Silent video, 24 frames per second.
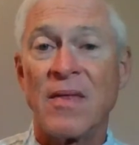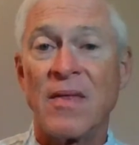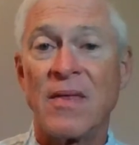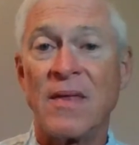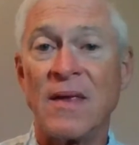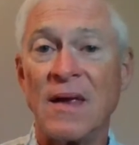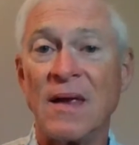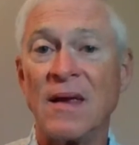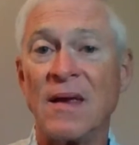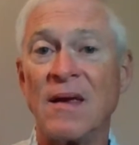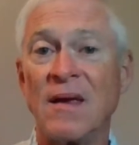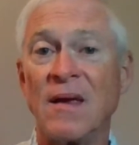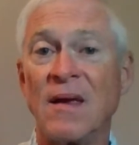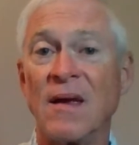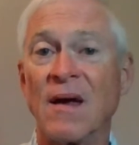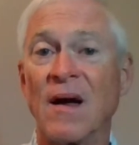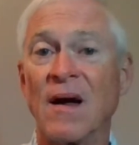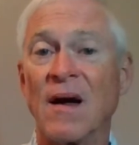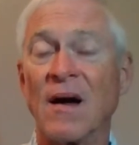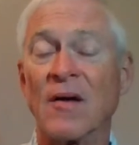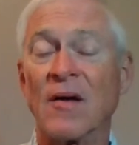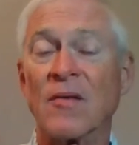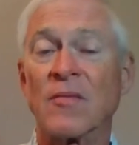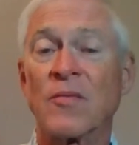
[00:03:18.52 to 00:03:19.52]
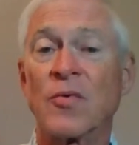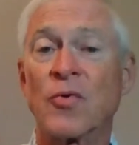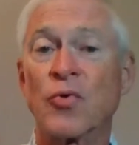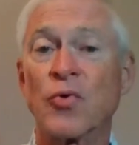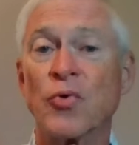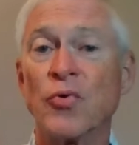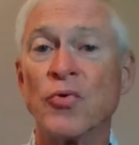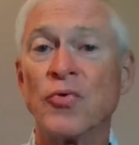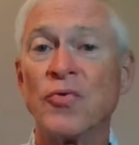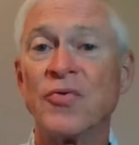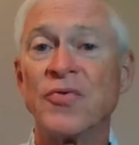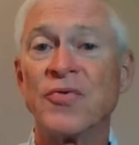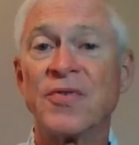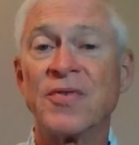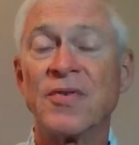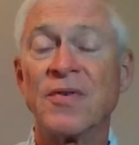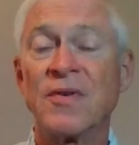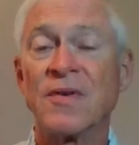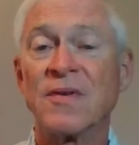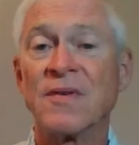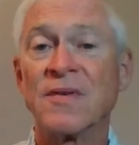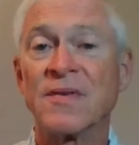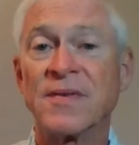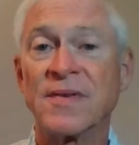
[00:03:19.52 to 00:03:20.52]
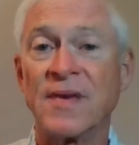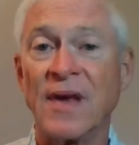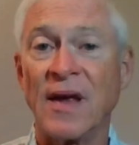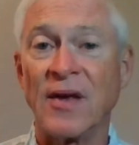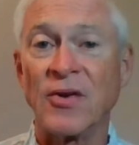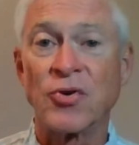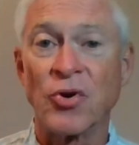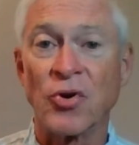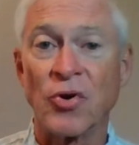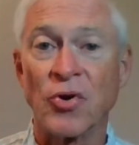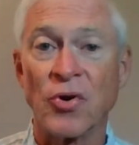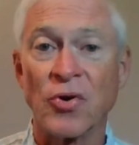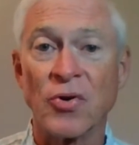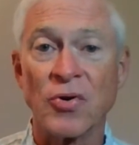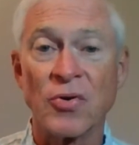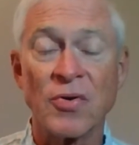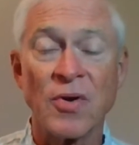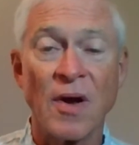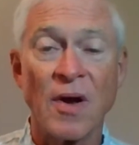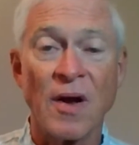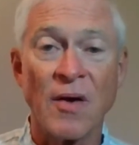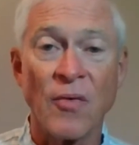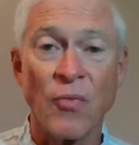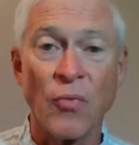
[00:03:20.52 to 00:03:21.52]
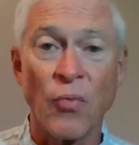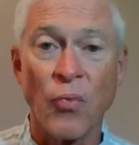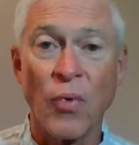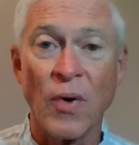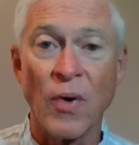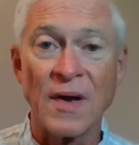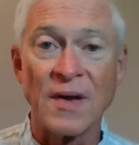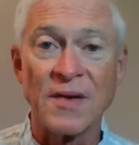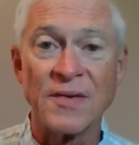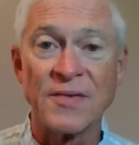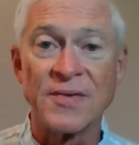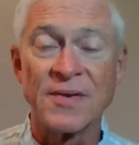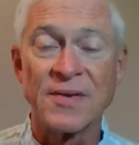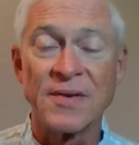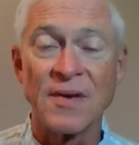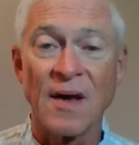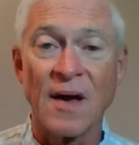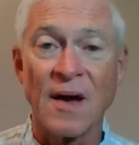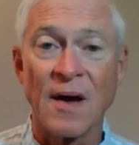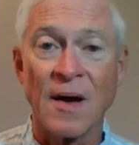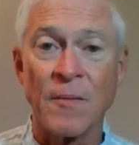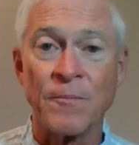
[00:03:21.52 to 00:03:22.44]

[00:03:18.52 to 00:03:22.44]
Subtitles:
The cruise center was